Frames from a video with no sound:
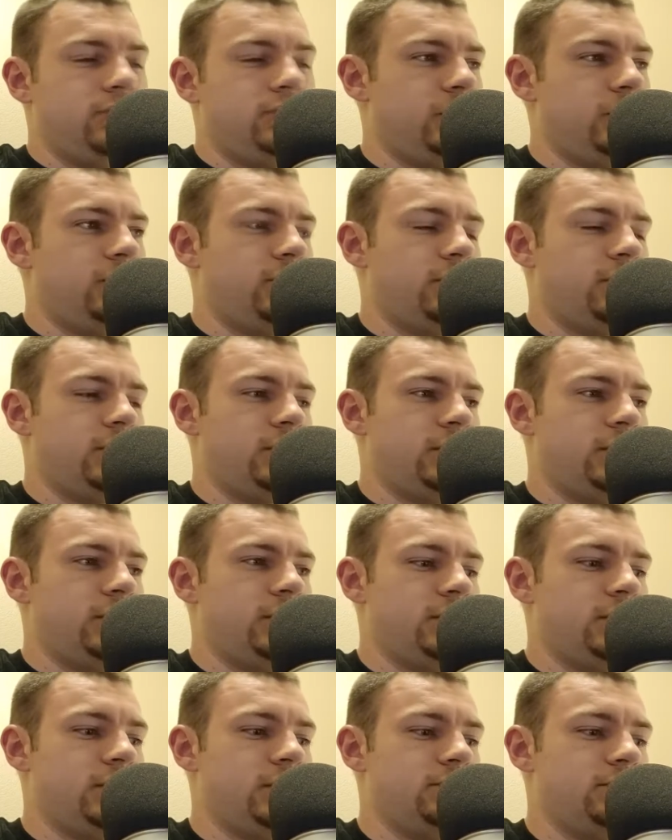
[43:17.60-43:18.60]
what you call
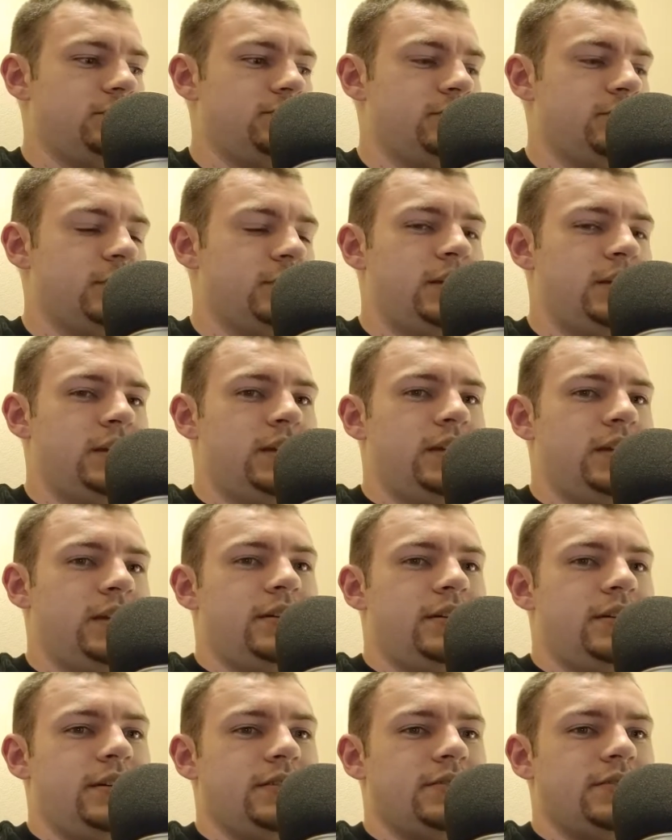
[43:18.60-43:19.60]
it?
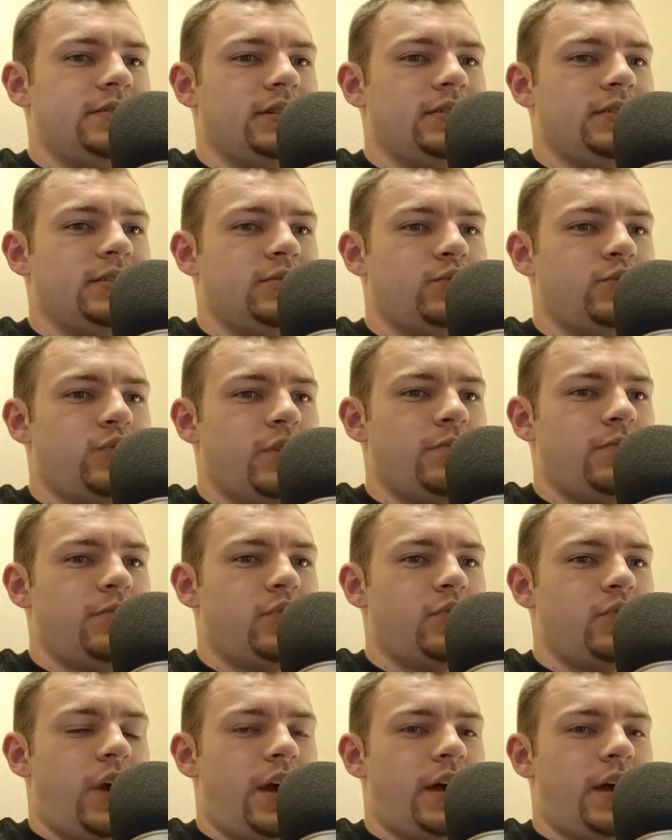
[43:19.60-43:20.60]
It's like the
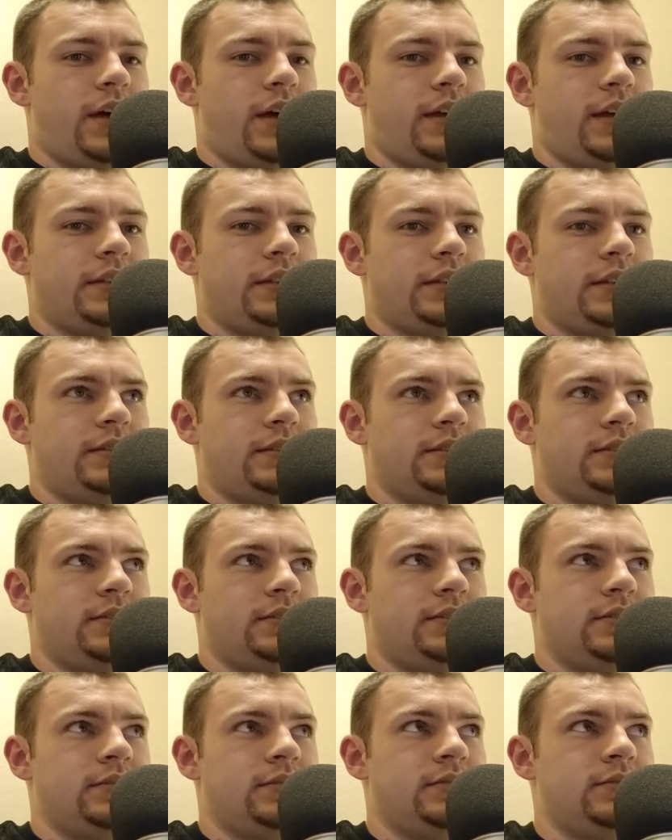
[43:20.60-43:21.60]
Rip Ride.
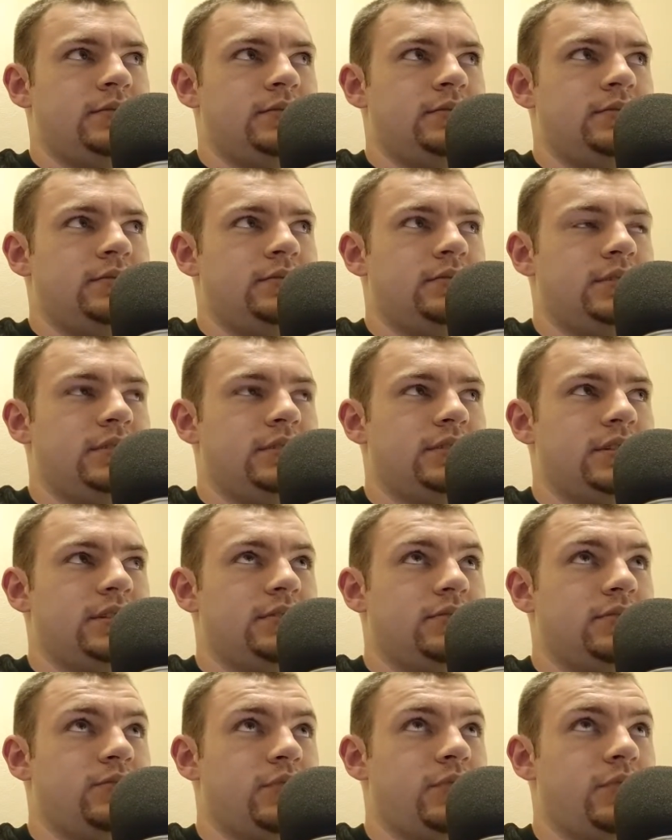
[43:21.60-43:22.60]
It's like
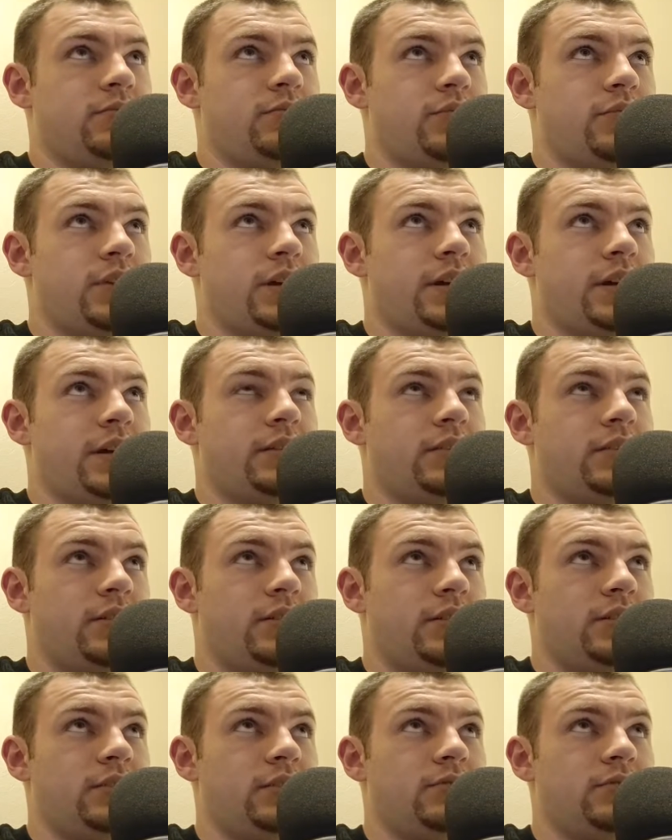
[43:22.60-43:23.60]
the Rip Ride
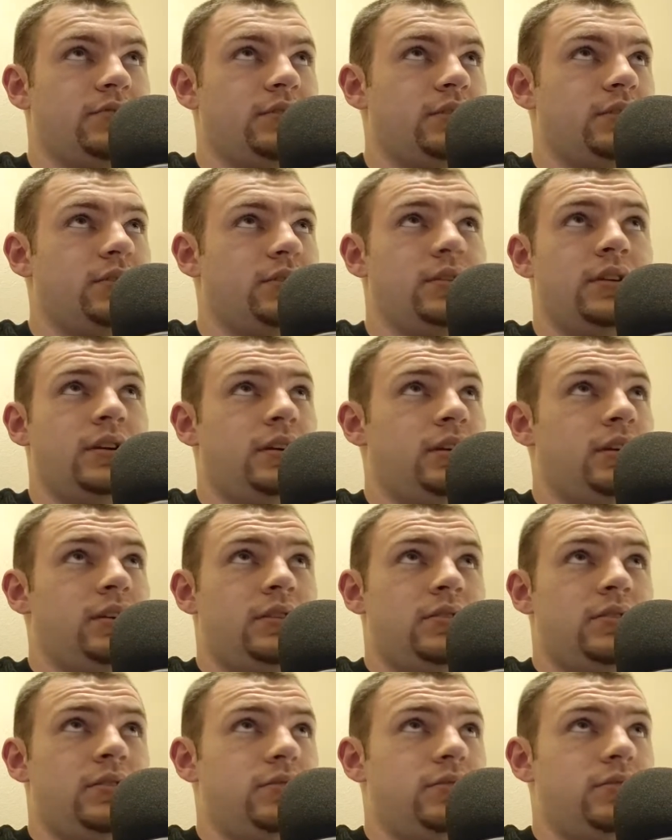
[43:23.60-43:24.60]
Hollywood
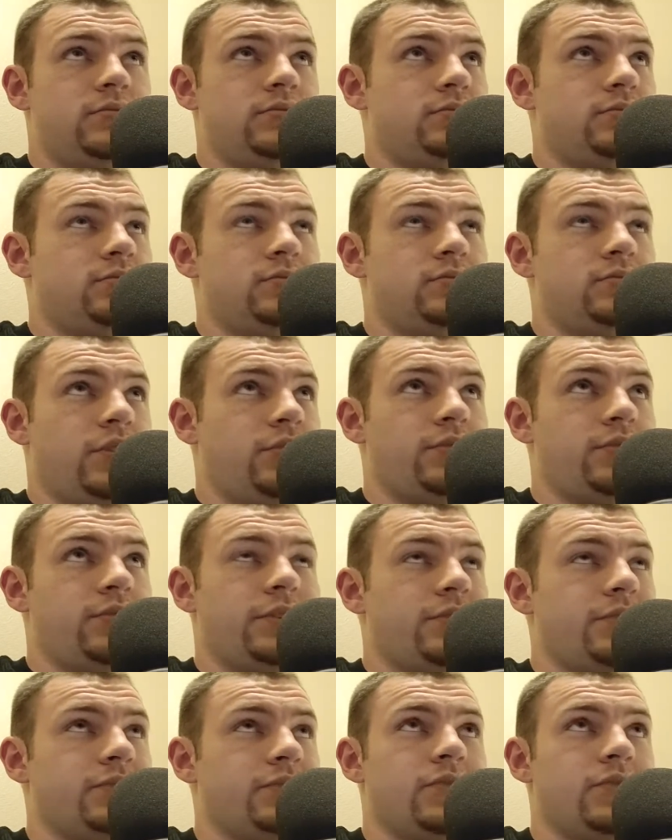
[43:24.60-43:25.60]
roller
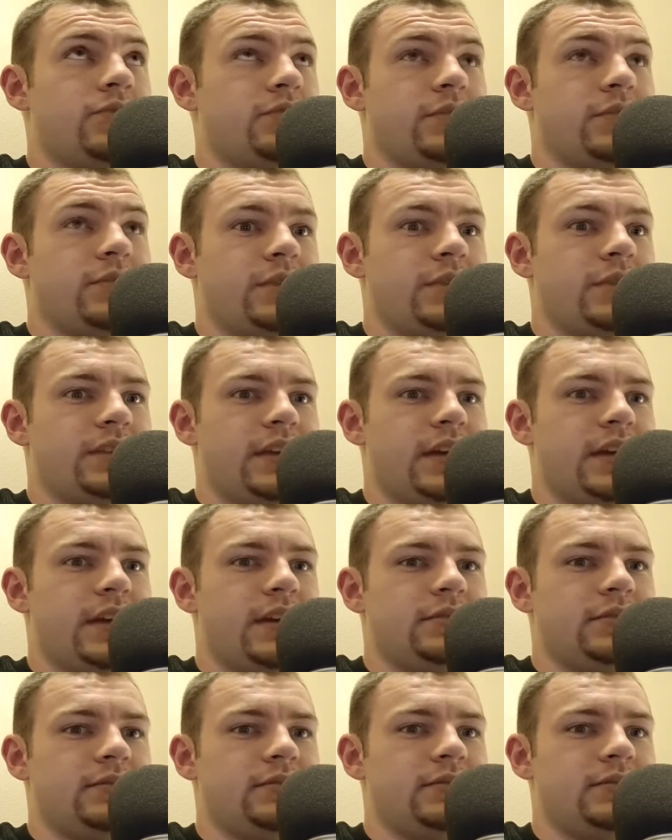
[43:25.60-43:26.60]
coaster or something like that.
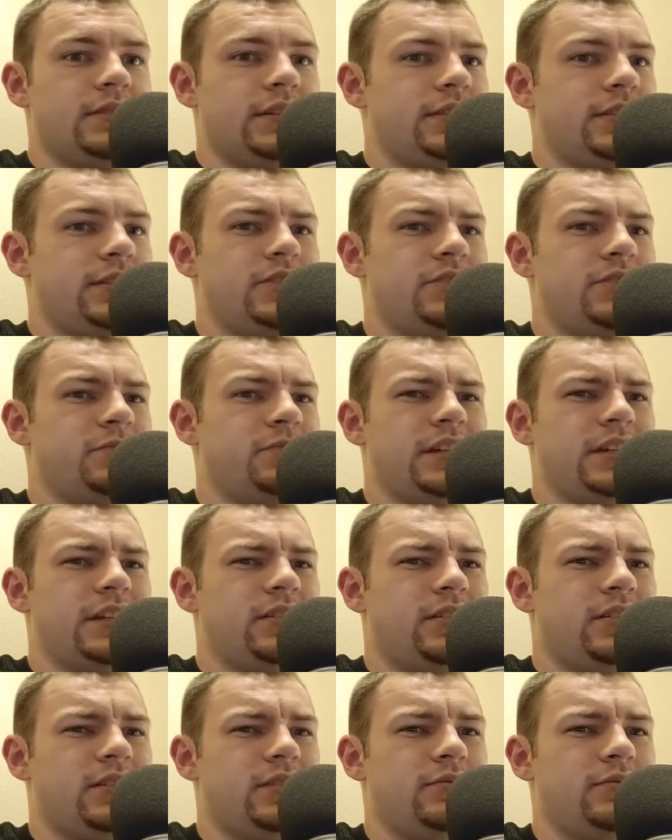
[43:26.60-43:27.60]
It's some like
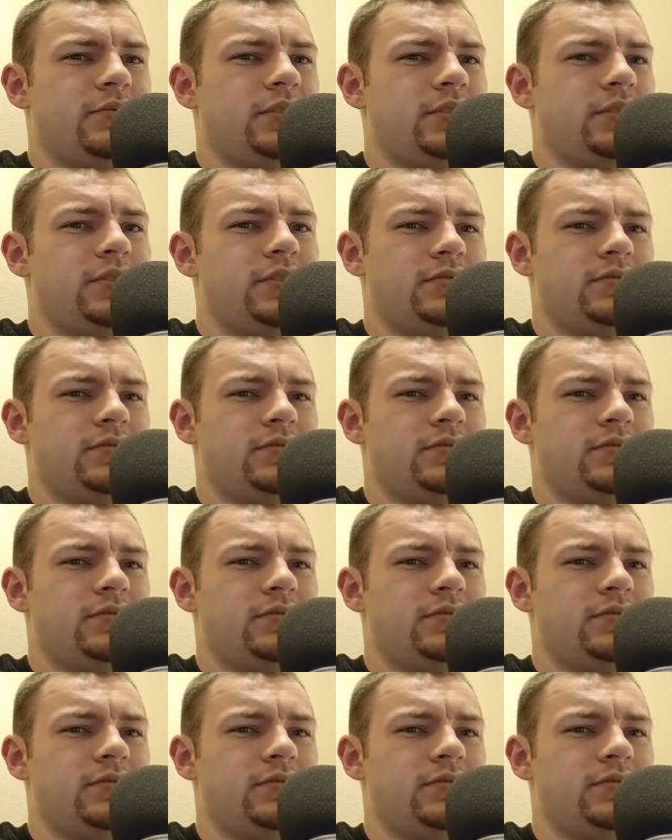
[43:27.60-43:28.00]
Hollywood